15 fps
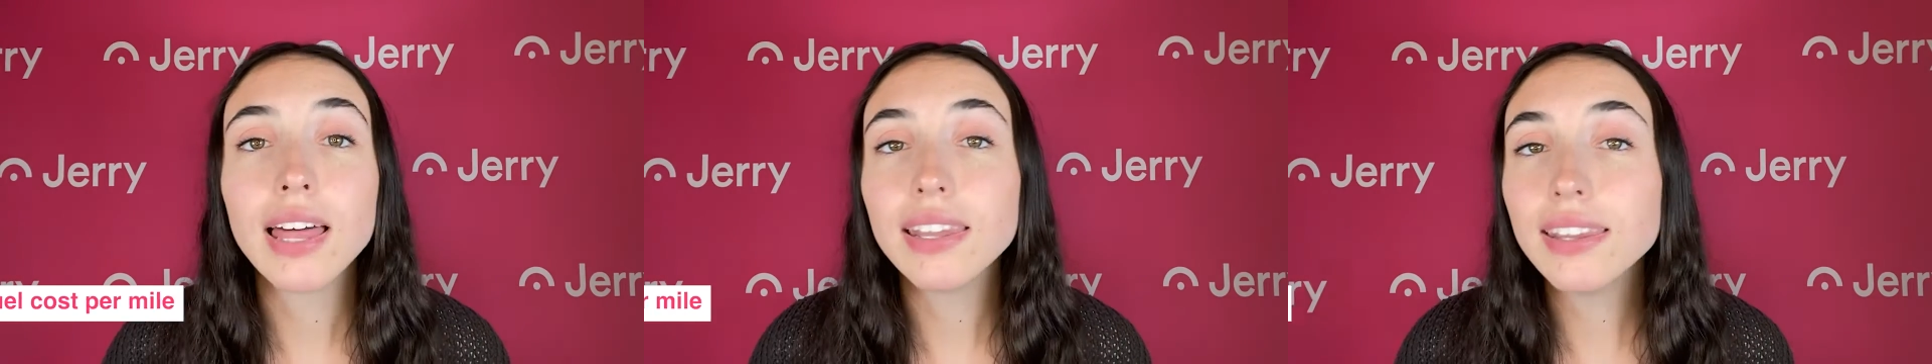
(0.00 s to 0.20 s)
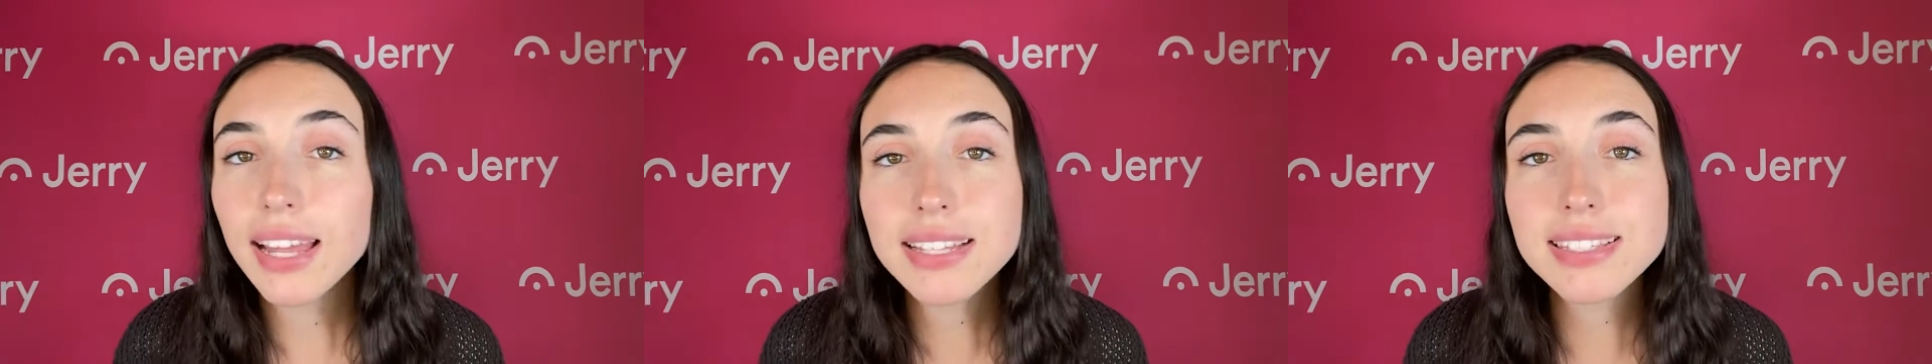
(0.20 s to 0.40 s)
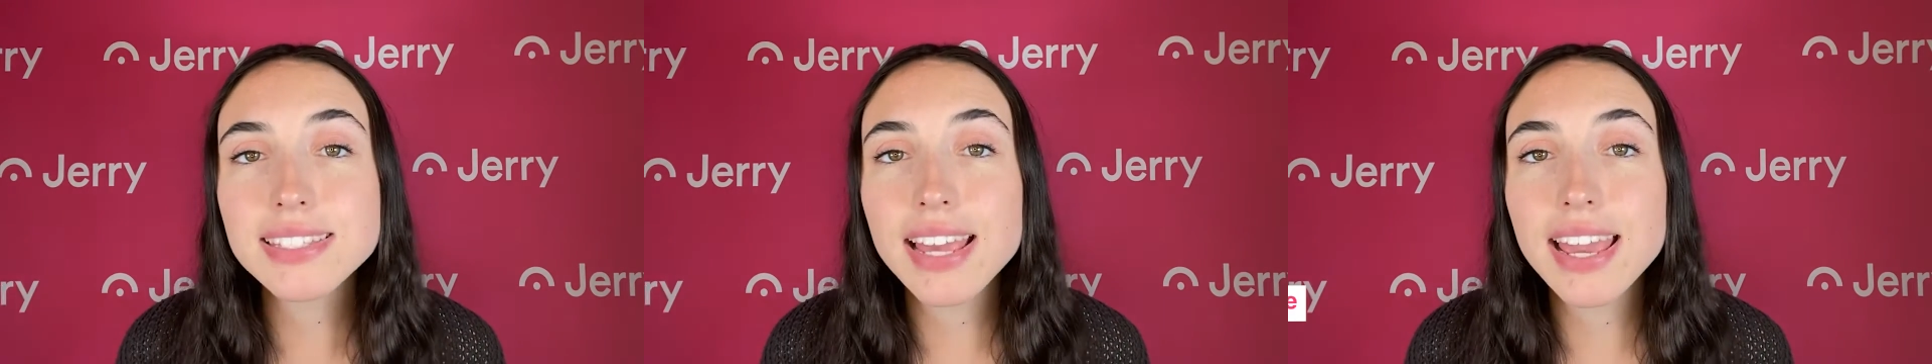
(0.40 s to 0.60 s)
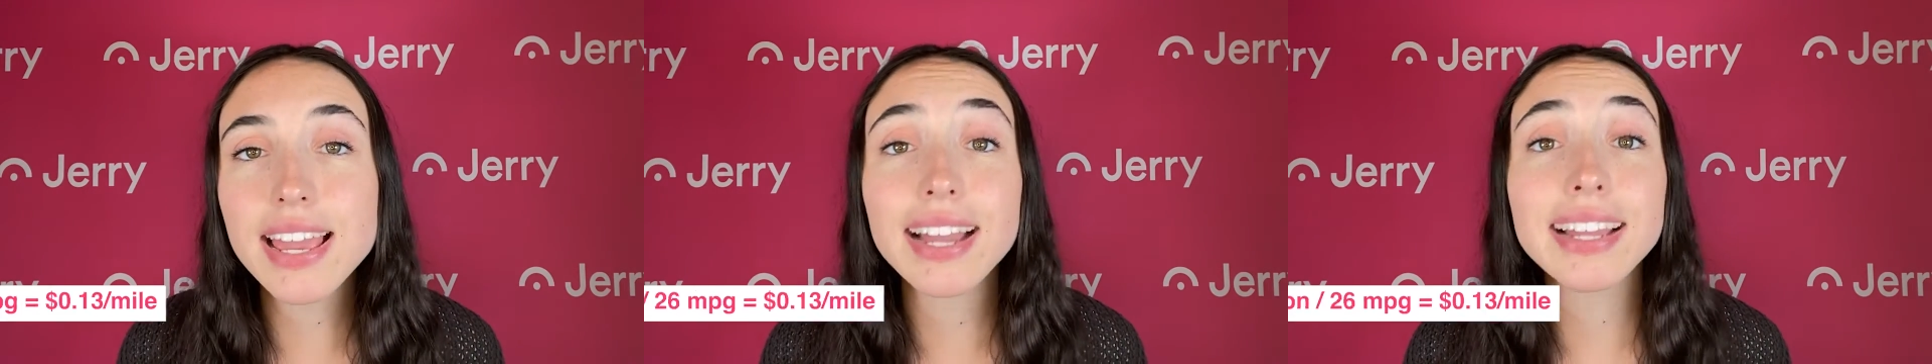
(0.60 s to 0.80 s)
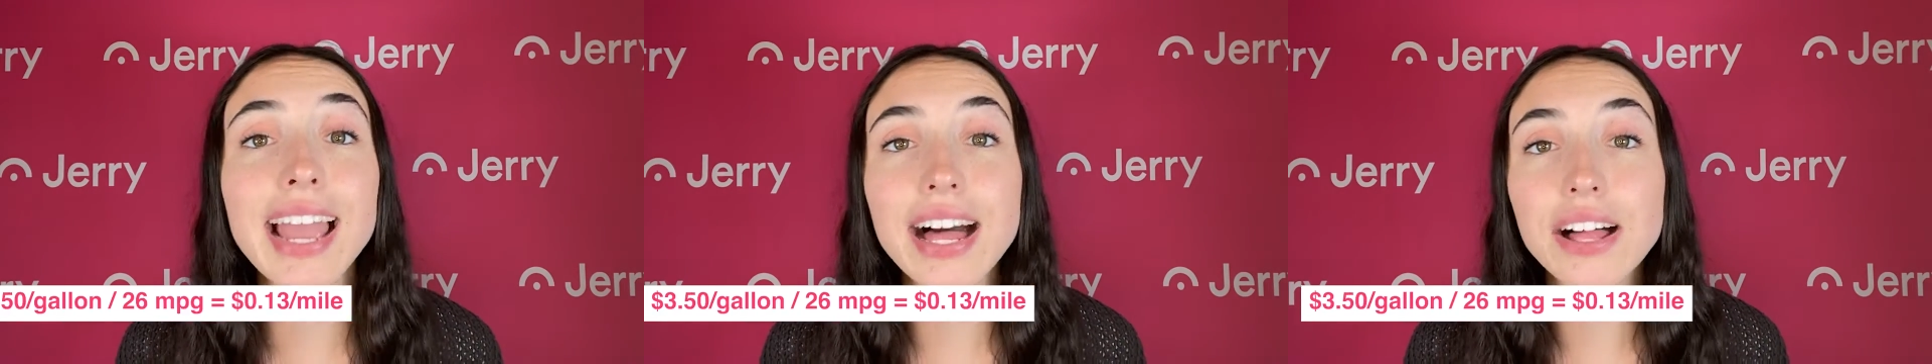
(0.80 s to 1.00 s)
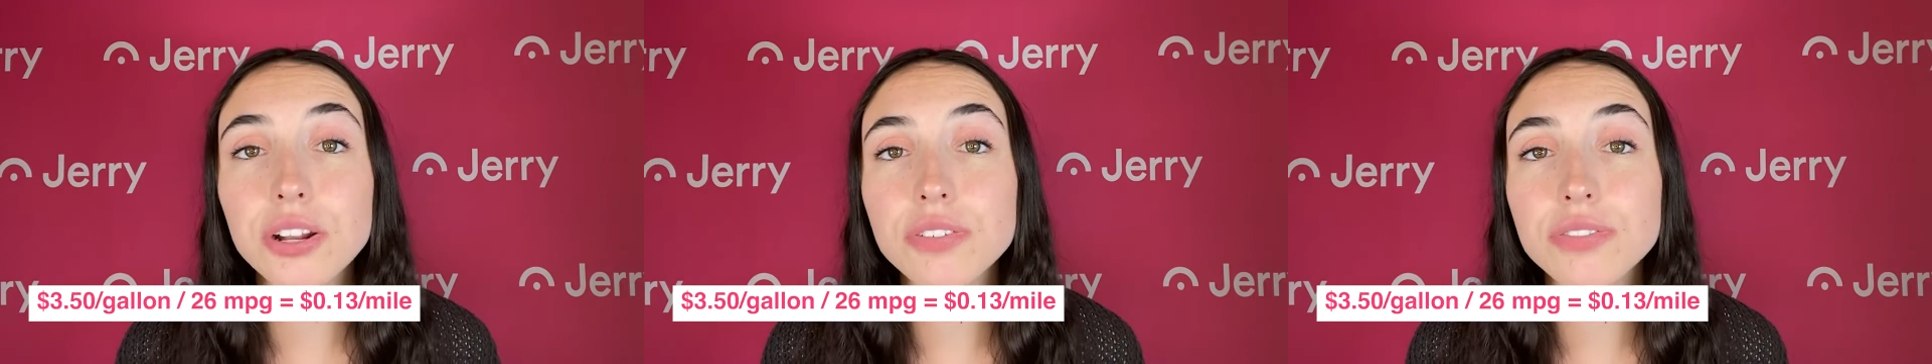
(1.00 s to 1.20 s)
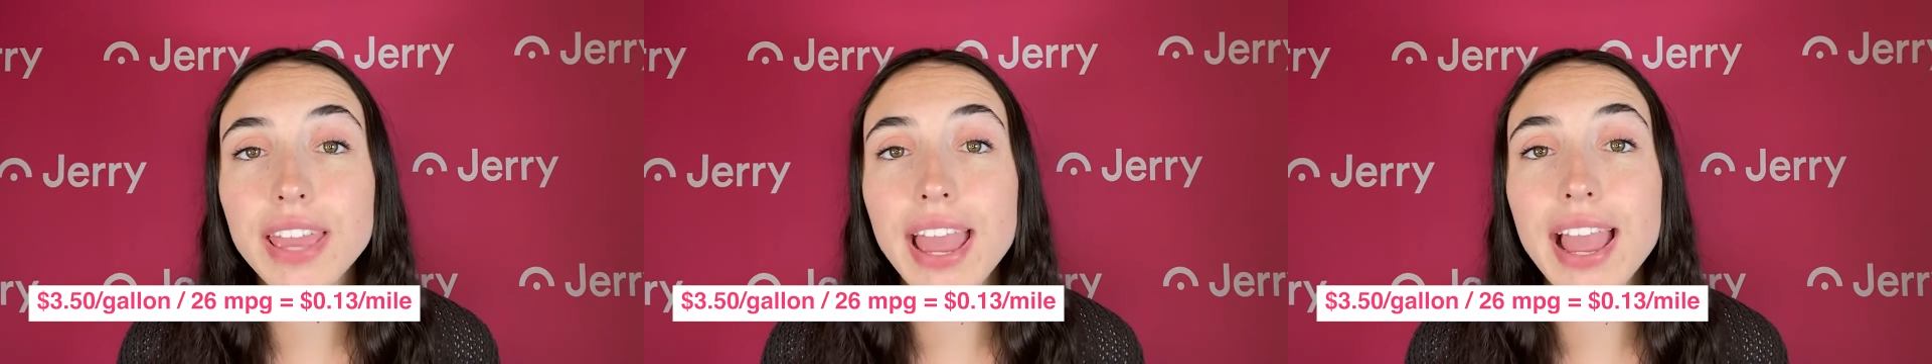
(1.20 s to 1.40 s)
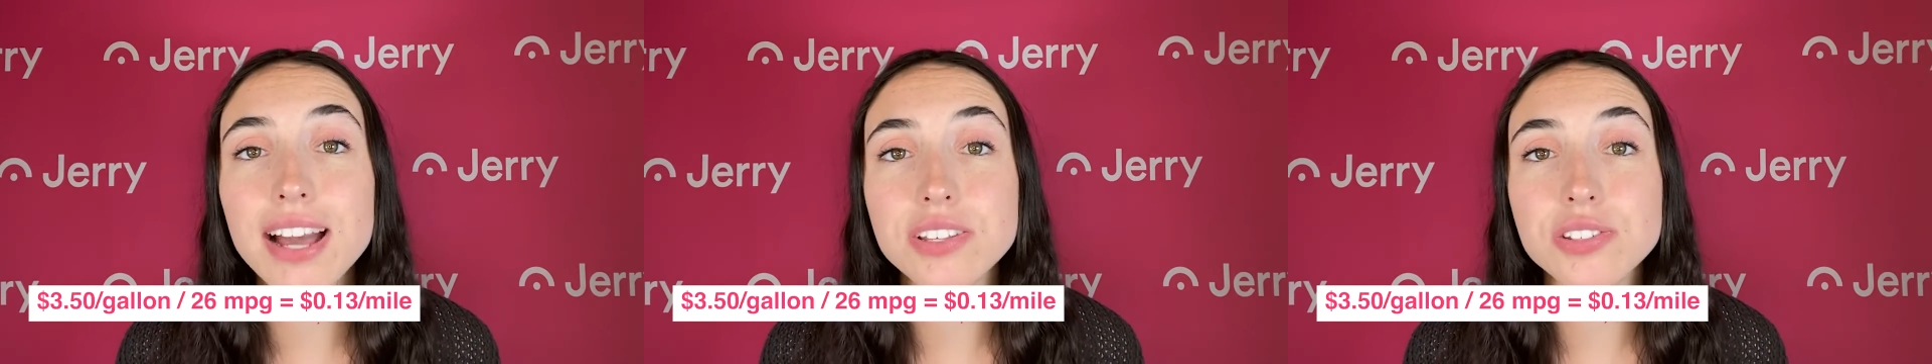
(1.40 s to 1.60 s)
Let's say a gallon of
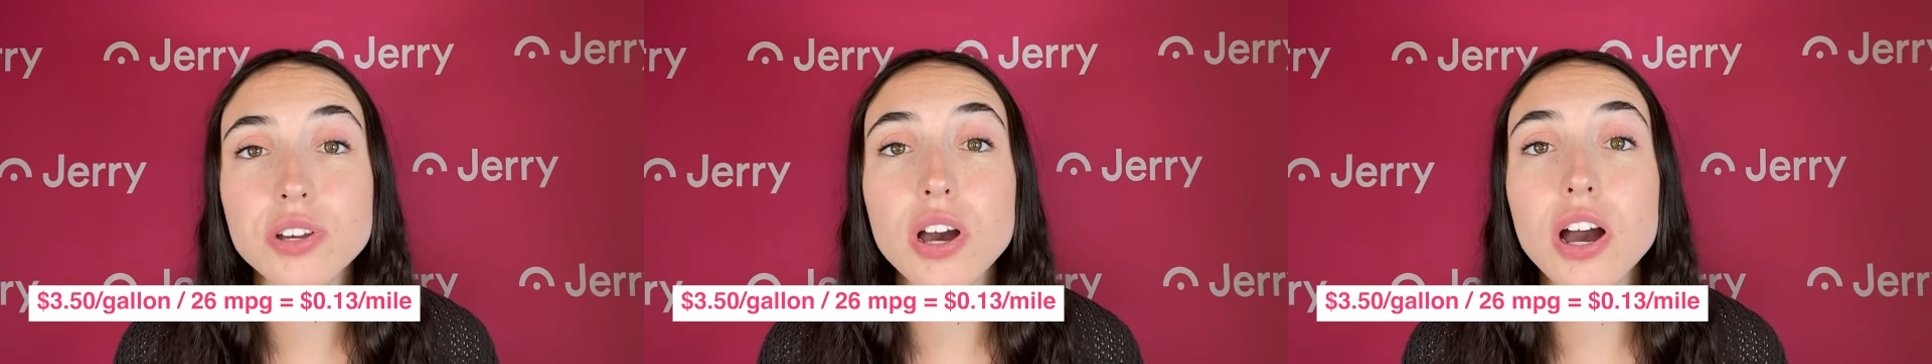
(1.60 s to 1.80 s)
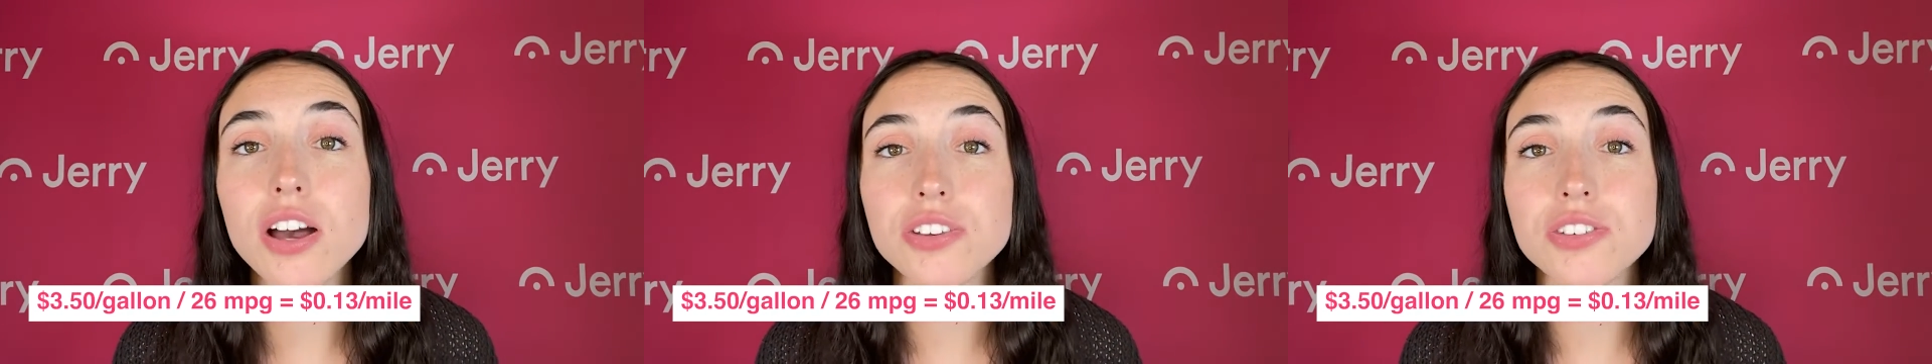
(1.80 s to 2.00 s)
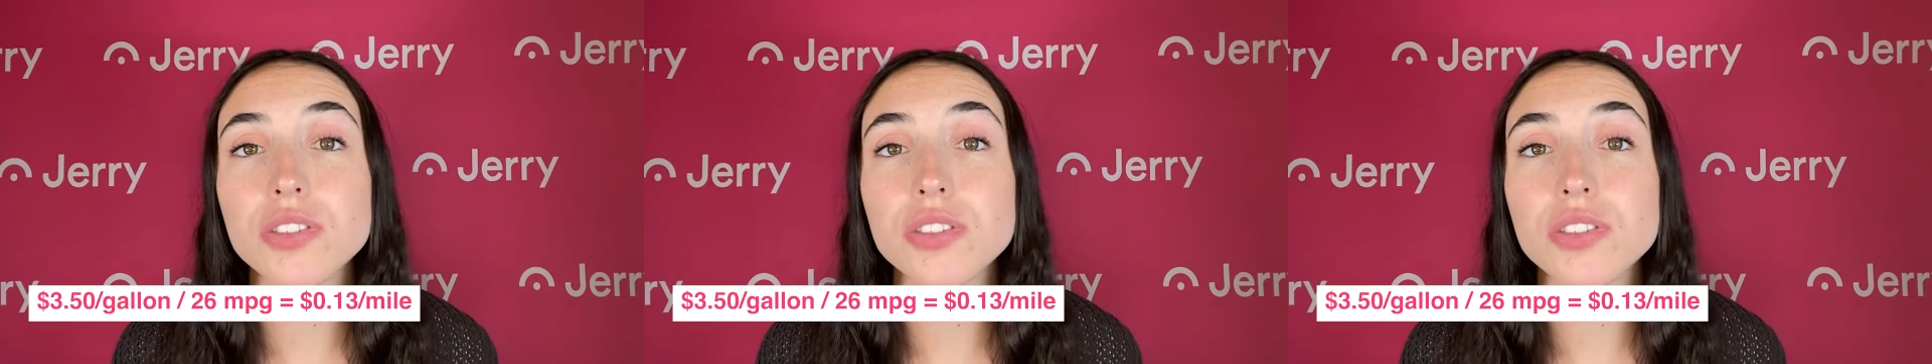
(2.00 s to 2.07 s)
gas costs